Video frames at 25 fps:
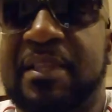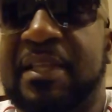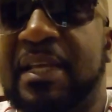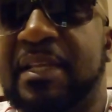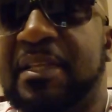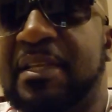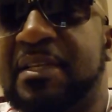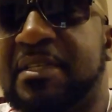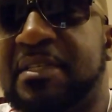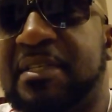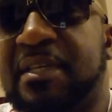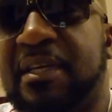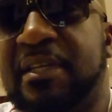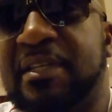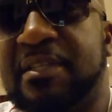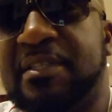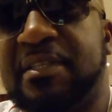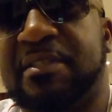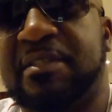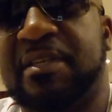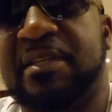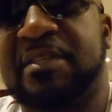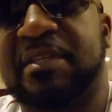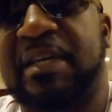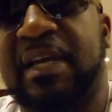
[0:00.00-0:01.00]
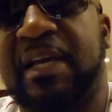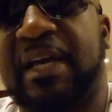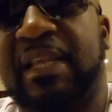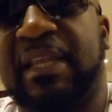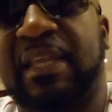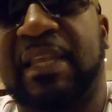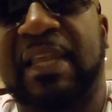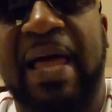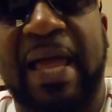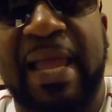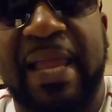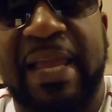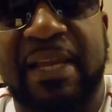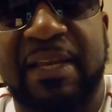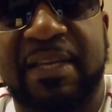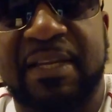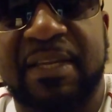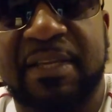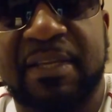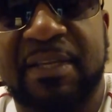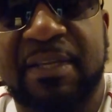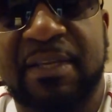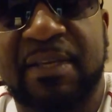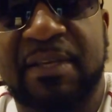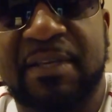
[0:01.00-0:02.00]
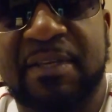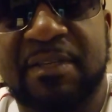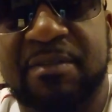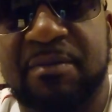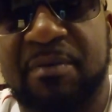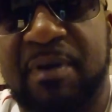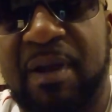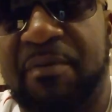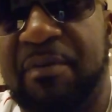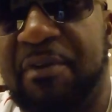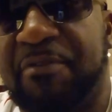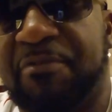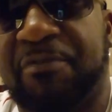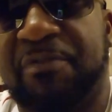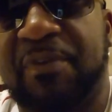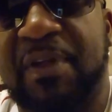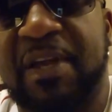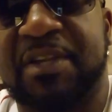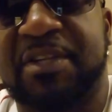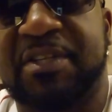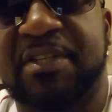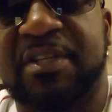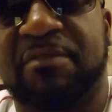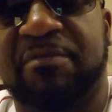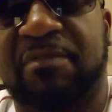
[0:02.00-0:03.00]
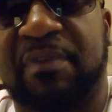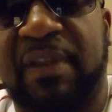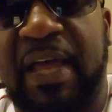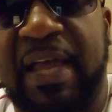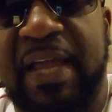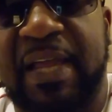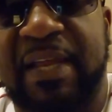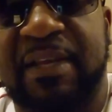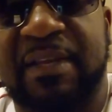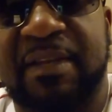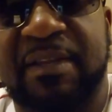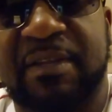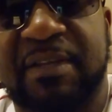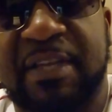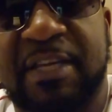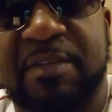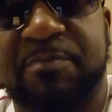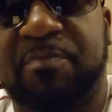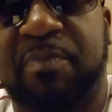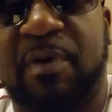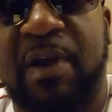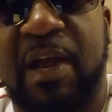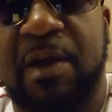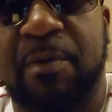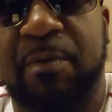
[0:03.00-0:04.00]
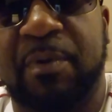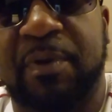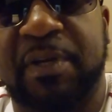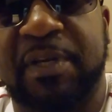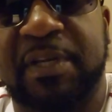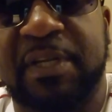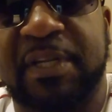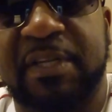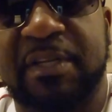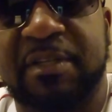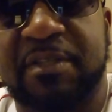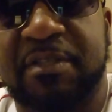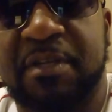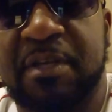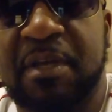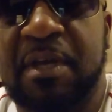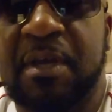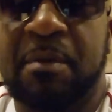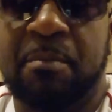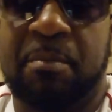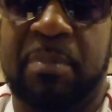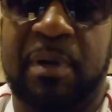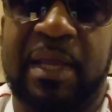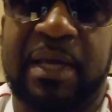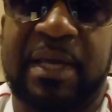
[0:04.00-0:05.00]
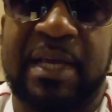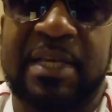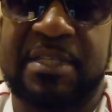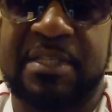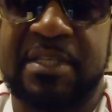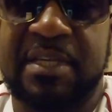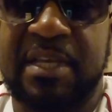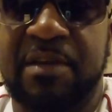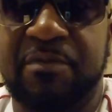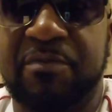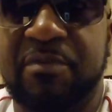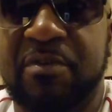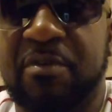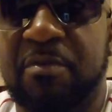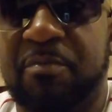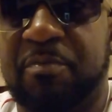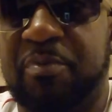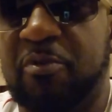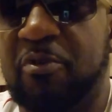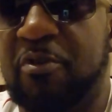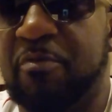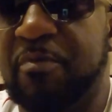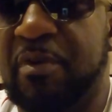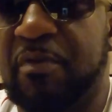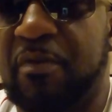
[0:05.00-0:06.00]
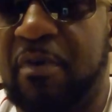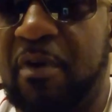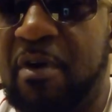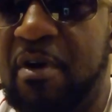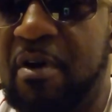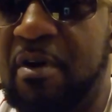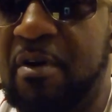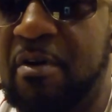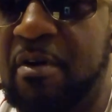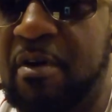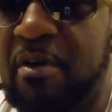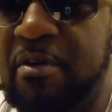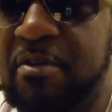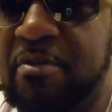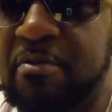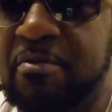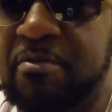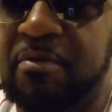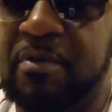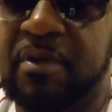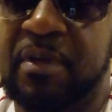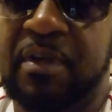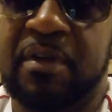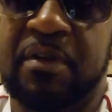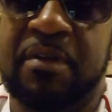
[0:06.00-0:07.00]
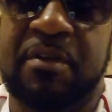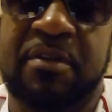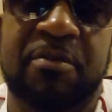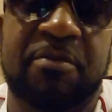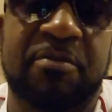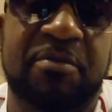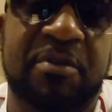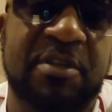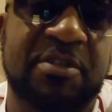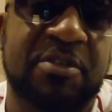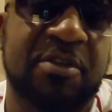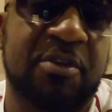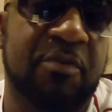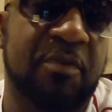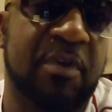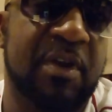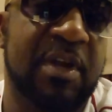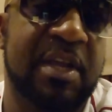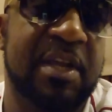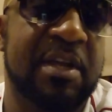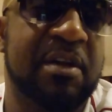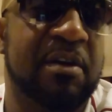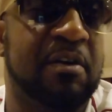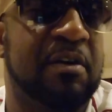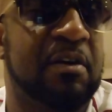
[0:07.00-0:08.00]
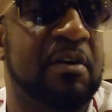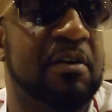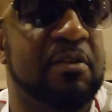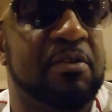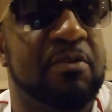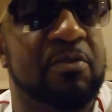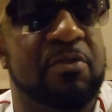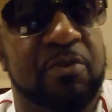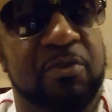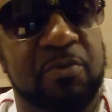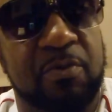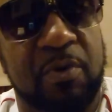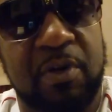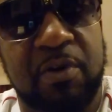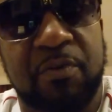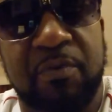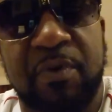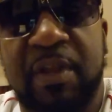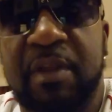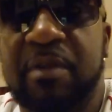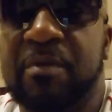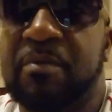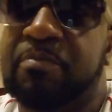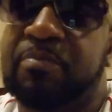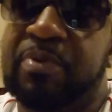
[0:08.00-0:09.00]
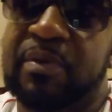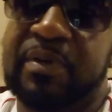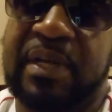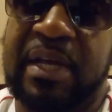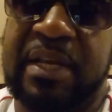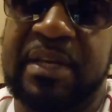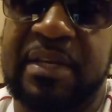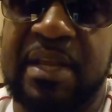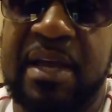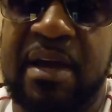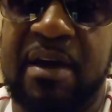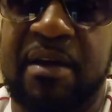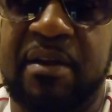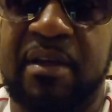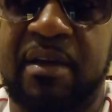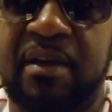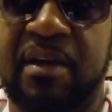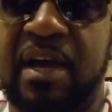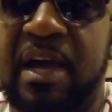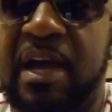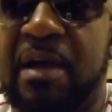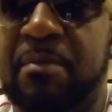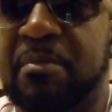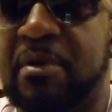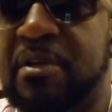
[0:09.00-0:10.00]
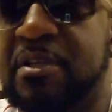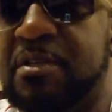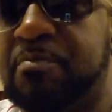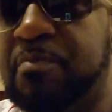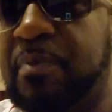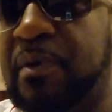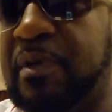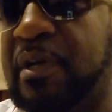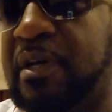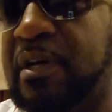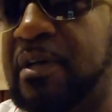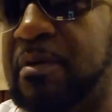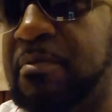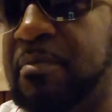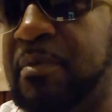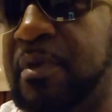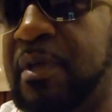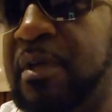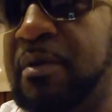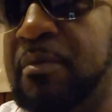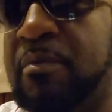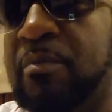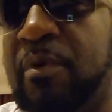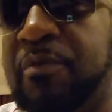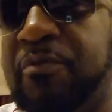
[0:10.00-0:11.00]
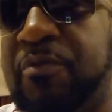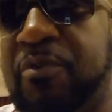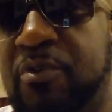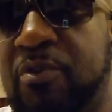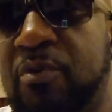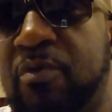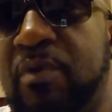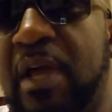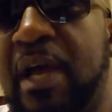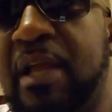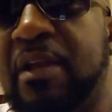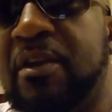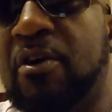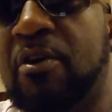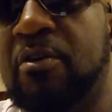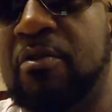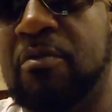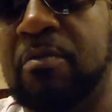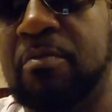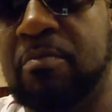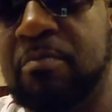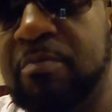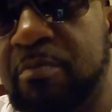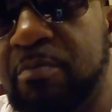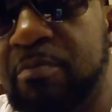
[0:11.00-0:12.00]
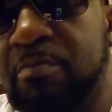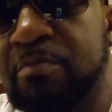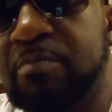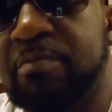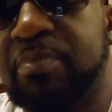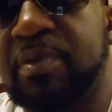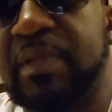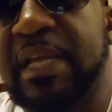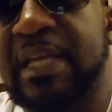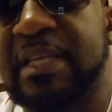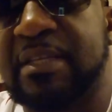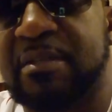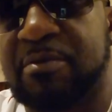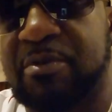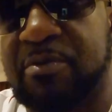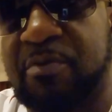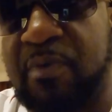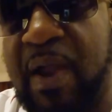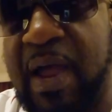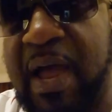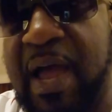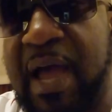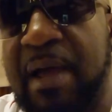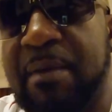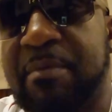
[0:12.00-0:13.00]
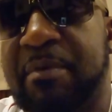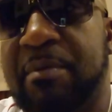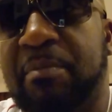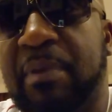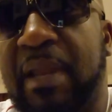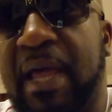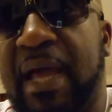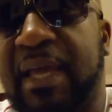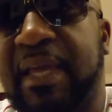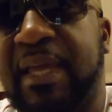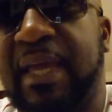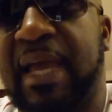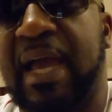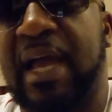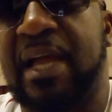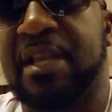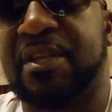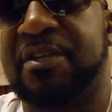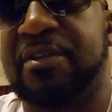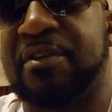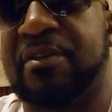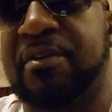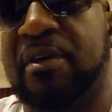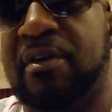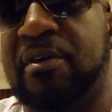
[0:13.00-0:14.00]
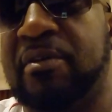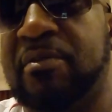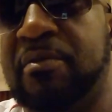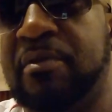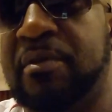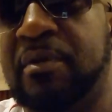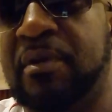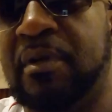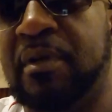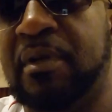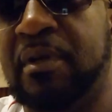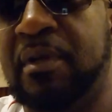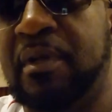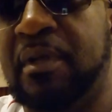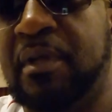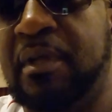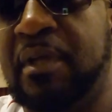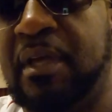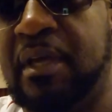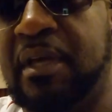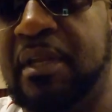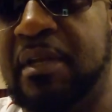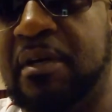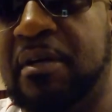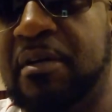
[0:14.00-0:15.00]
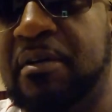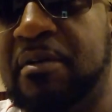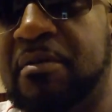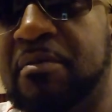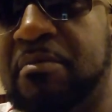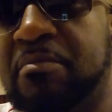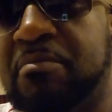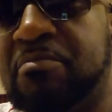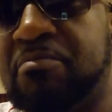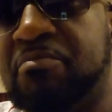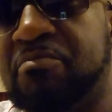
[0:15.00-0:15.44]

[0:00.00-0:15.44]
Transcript: think the sun is it's like a light, some kind of reflection of light. That's probably what it is. But like I said, if you could prove me wrong or you you disagree or you do agree, put that down in the comments. But um, if you do that though, please subscribe to Blackatcha, you know. And um,